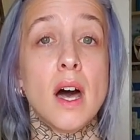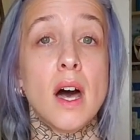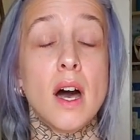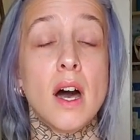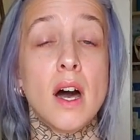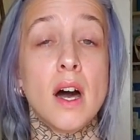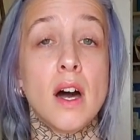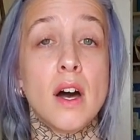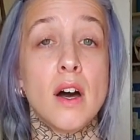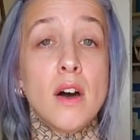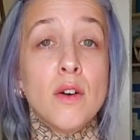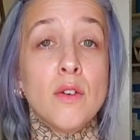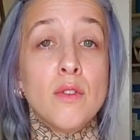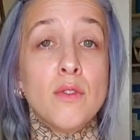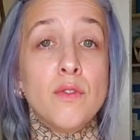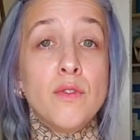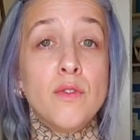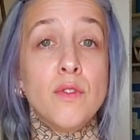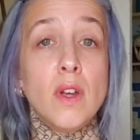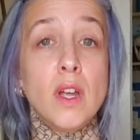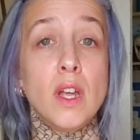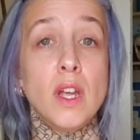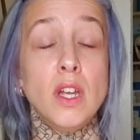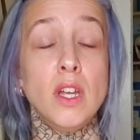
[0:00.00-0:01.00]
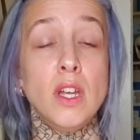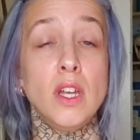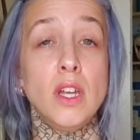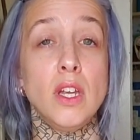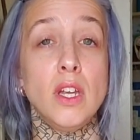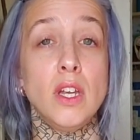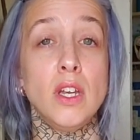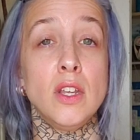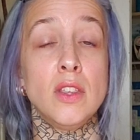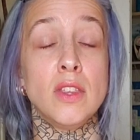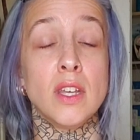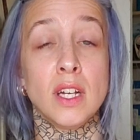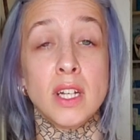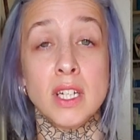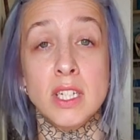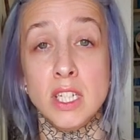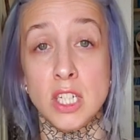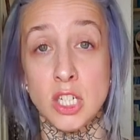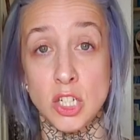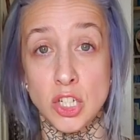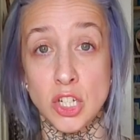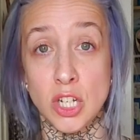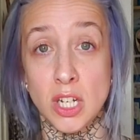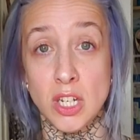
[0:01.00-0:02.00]
of the
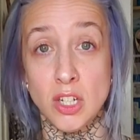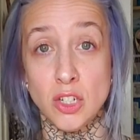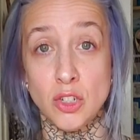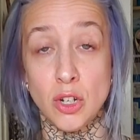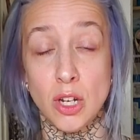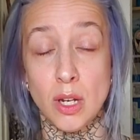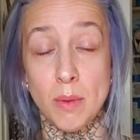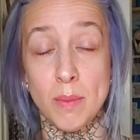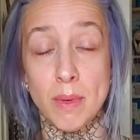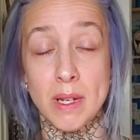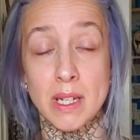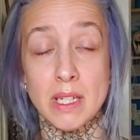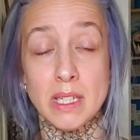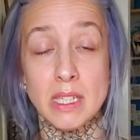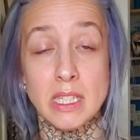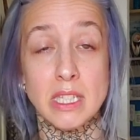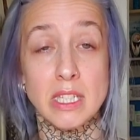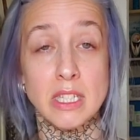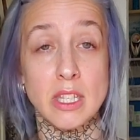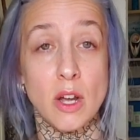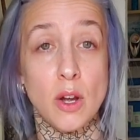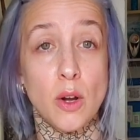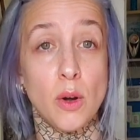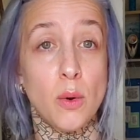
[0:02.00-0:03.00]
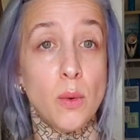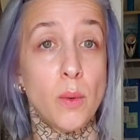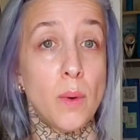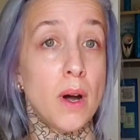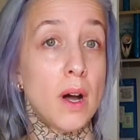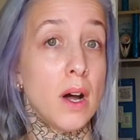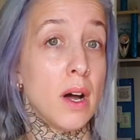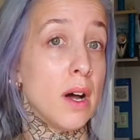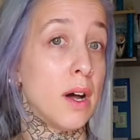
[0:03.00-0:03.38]
conditioning treatment. So